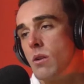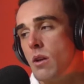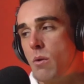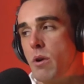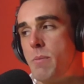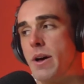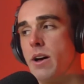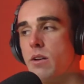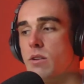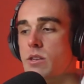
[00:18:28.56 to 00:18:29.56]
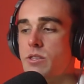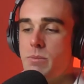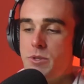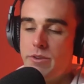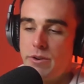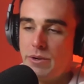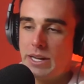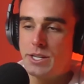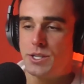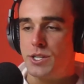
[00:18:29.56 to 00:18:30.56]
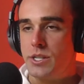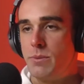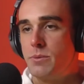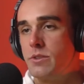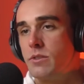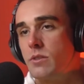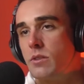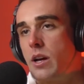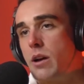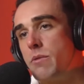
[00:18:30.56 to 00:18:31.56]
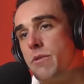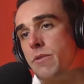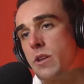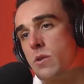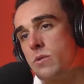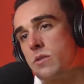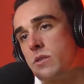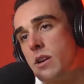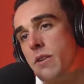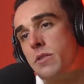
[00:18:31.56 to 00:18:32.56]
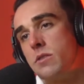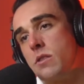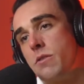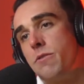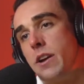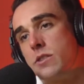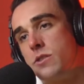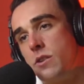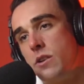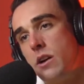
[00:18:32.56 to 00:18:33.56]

What about in terms of your relationships, like with girls and stuff? Does it affect your